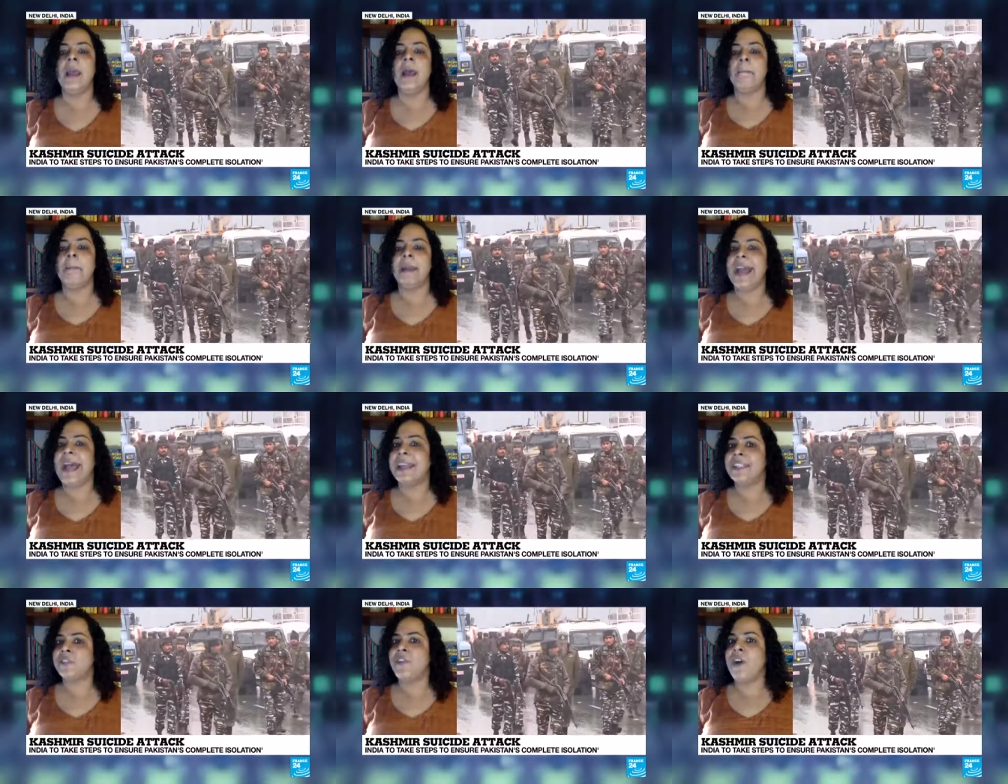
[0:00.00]
But
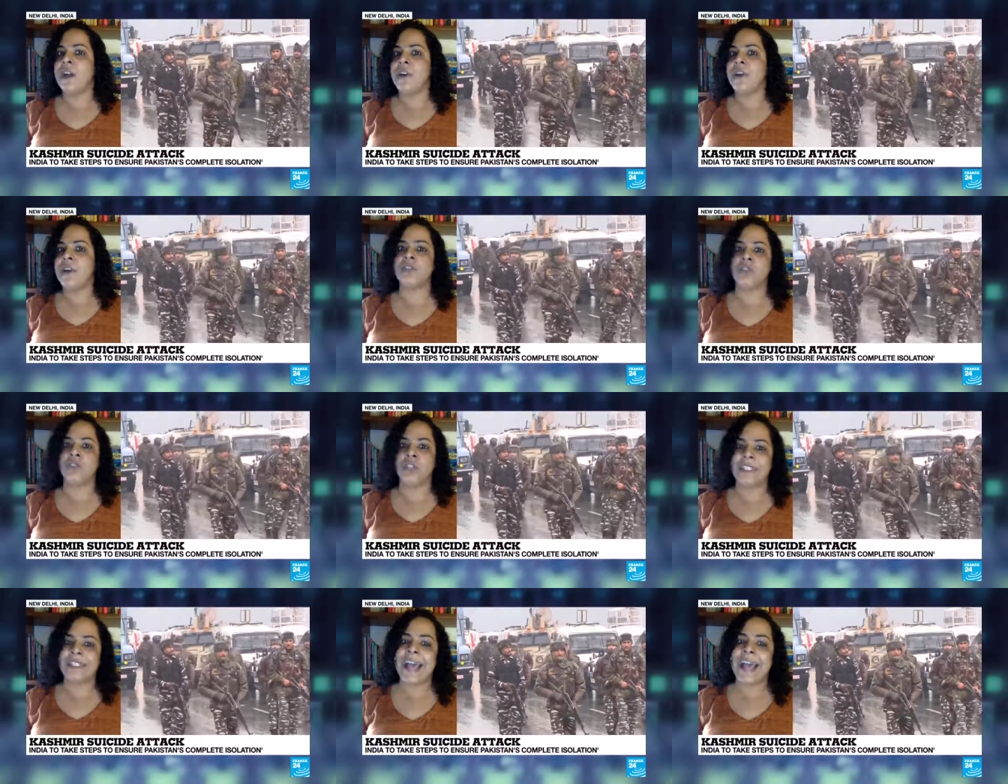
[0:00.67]
as far as
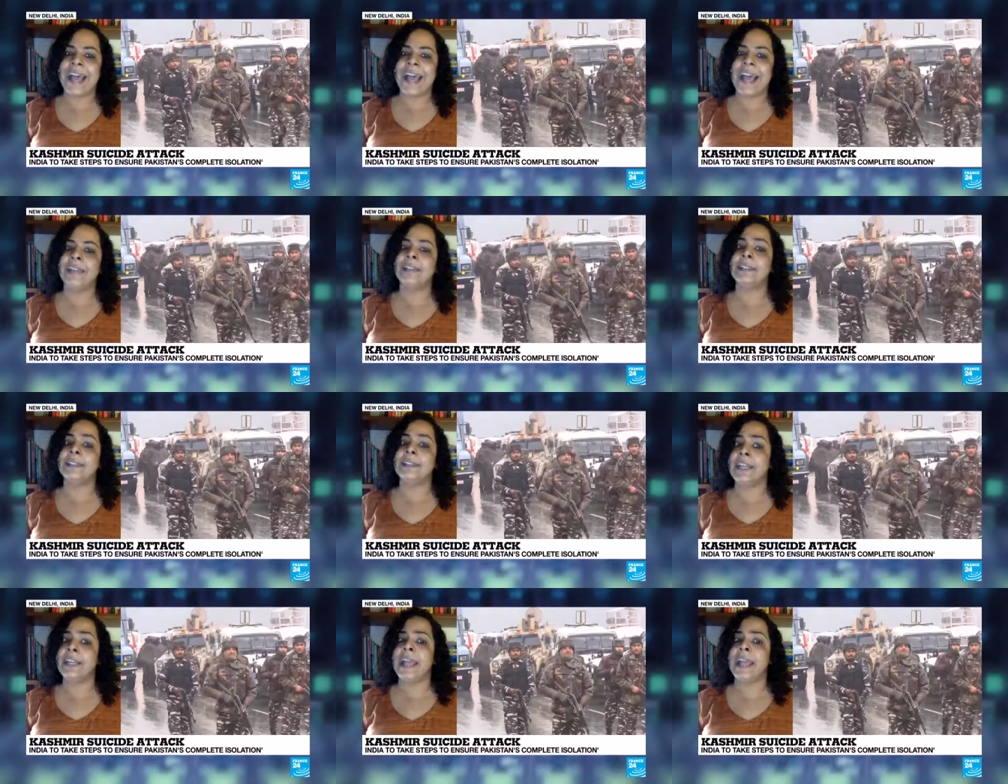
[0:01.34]

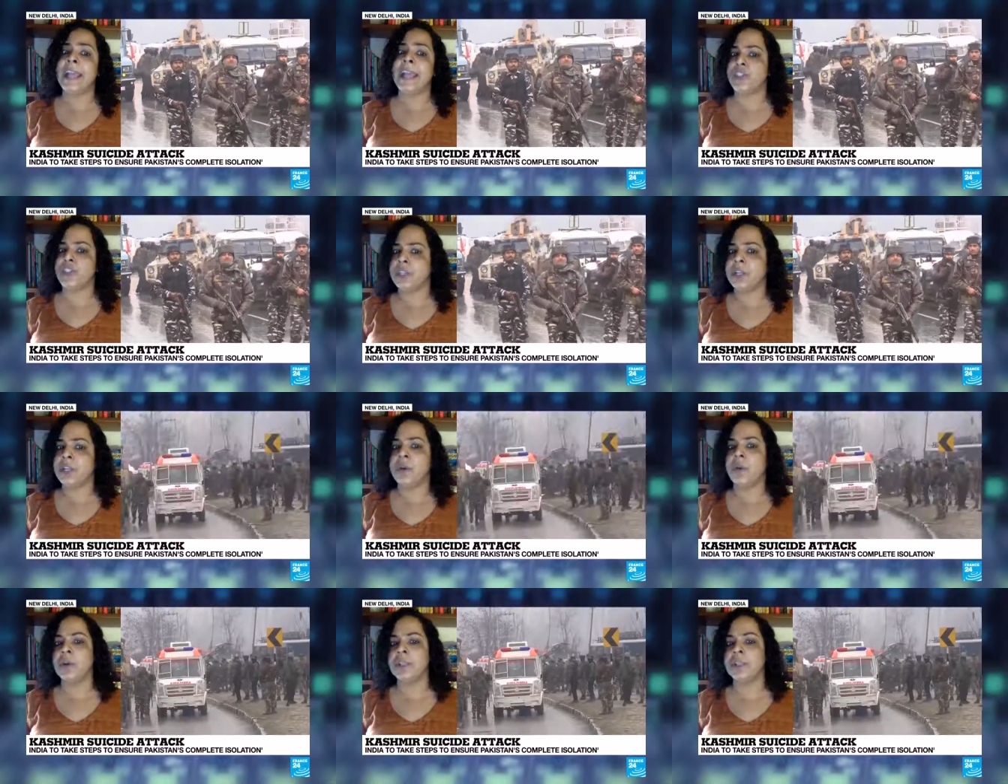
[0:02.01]
retaliatory action
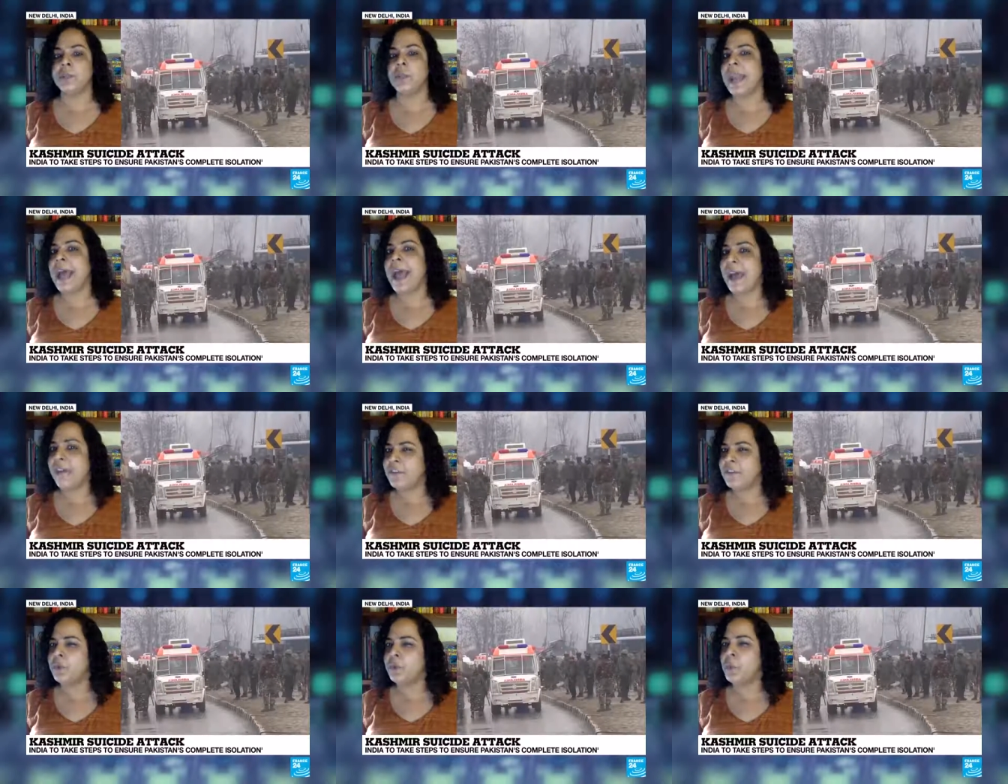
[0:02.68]
goes, we'll
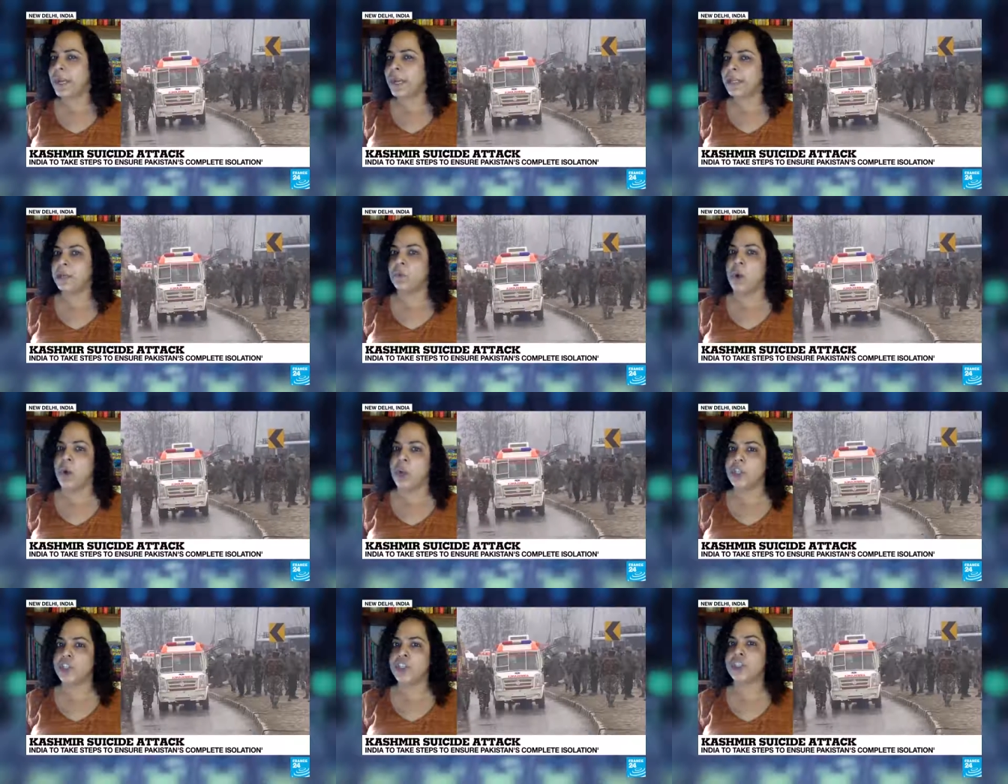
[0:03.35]
have to wait and
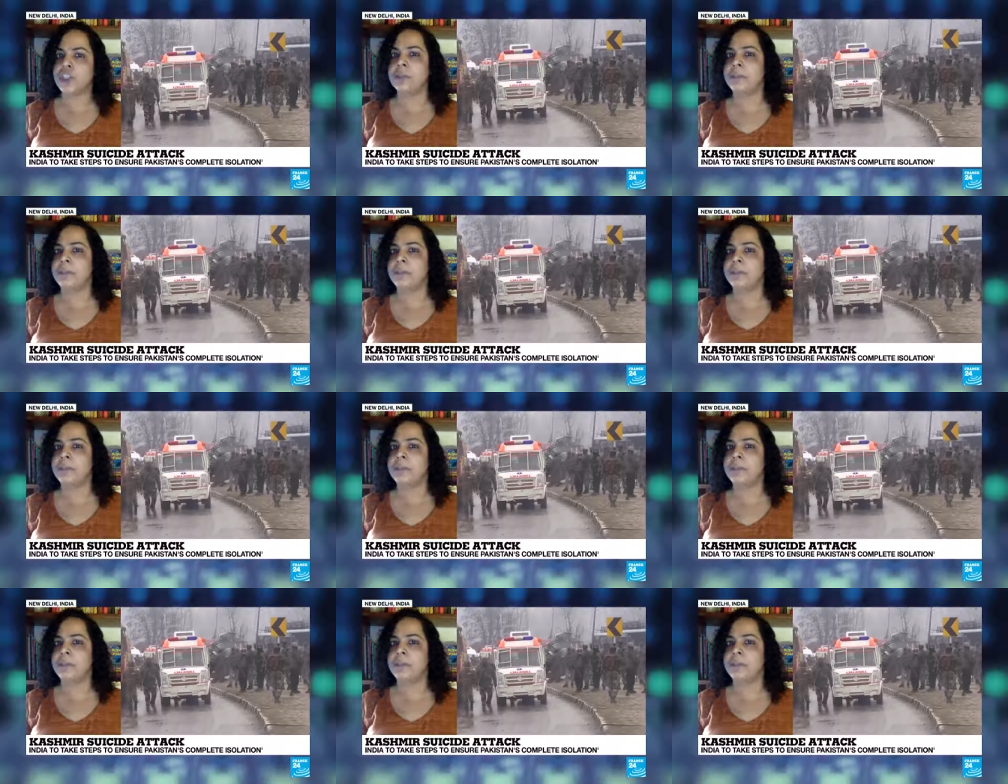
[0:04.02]
watch.